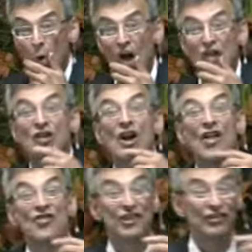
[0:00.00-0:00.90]
was
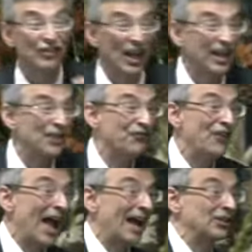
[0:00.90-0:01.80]
the second
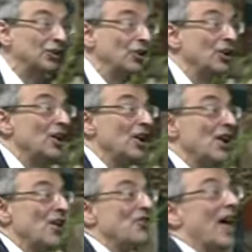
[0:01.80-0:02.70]
factor
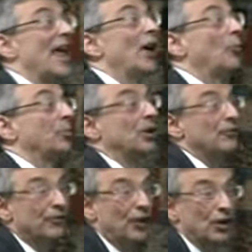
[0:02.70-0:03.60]
that helped
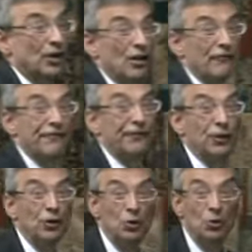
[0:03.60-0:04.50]
convert
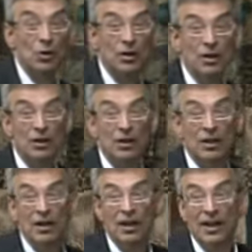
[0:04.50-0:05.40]
Flew,
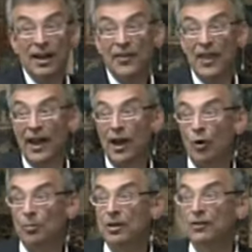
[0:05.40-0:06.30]
that
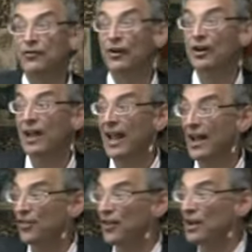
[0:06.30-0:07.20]
helped convert
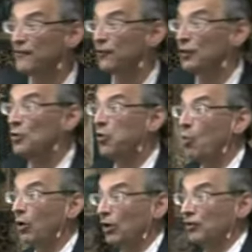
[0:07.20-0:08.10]
Anthony Flew, the
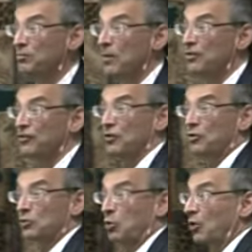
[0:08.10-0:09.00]
world's most
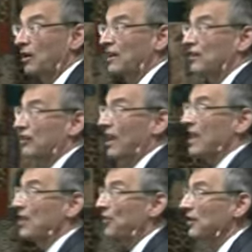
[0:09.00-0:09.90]
notorious
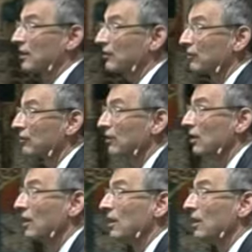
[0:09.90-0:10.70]
atheist.